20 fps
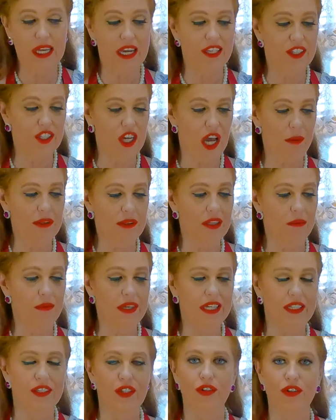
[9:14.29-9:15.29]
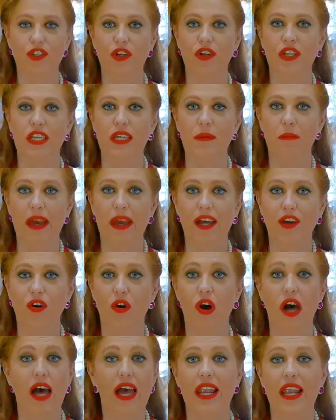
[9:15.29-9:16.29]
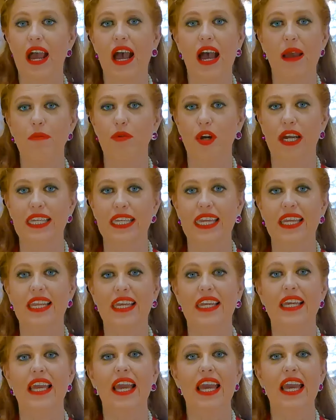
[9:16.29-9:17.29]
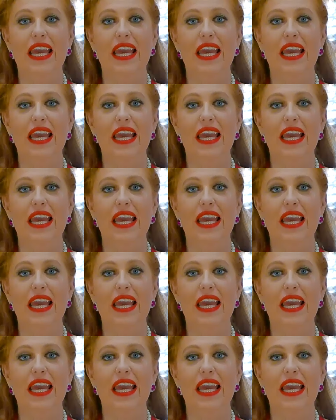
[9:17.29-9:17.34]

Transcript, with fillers: stopping the mixer and turning it back on, I'm not kidding.